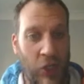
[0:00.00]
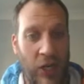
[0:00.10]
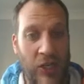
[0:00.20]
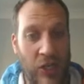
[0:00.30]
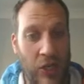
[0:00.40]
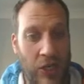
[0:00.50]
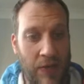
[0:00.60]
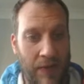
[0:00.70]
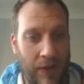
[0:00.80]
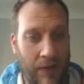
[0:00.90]
change the size
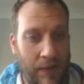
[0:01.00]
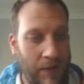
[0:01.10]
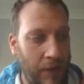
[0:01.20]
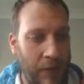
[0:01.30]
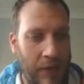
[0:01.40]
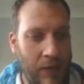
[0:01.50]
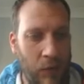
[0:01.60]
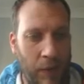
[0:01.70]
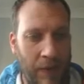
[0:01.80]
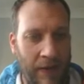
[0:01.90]
of things. So we did talk
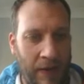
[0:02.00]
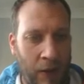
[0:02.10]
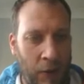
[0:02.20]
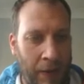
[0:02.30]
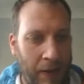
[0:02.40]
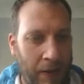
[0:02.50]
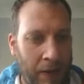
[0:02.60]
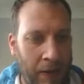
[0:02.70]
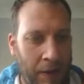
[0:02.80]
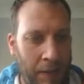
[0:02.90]
about this a little bit
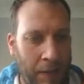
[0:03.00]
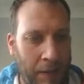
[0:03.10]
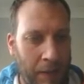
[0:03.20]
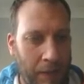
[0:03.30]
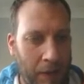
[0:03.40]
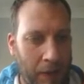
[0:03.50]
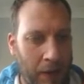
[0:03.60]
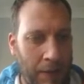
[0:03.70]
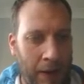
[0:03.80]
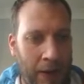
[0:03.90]
a
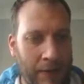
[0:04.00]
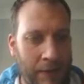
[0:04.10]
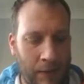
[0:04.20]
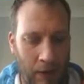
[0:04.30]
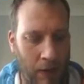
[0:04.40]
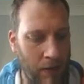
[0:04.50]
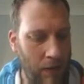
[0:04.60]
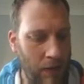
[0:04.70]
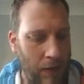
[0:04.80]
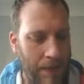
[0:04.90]
couple of lessons ago.
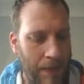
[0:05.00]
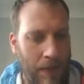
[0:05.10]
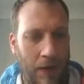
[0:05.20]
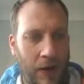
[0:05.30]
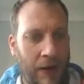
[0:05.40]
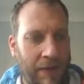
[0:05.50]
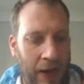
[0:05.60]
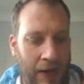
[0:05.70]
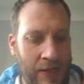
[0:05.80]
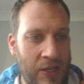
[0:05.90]
I can have the
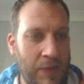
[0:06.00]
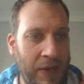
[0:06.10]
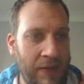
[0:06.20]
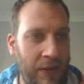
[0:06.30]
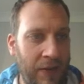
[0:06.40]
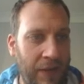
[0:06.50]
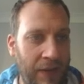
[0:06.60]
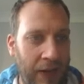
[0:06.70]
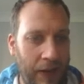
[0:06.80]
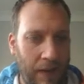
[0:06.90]
aliens as being size
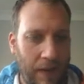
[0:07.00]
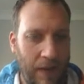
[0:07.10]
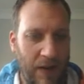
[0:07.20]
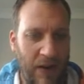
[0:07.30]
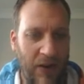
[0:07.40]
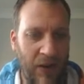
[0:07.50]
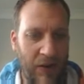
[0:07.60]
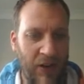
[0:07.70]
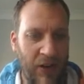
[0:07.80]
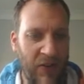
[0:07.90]
15, and I
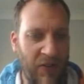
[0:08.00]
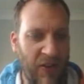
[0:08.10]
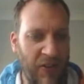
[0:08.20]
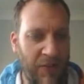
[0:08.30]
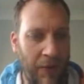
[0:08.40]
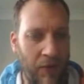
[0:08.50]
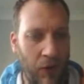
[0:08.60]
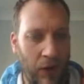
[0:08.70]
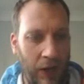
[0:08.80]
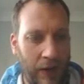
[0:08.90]
could change the size of my
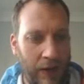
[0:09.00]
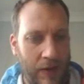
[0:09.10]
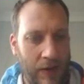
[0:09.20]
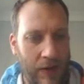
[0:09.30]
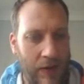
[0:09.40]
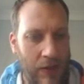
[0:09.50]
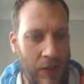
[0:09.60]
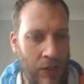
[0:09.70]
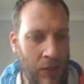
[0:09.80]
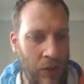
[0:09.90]
rocket
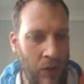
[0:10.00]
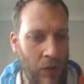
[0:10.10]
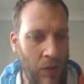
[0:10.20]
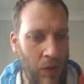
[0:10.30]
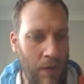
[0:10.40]
to,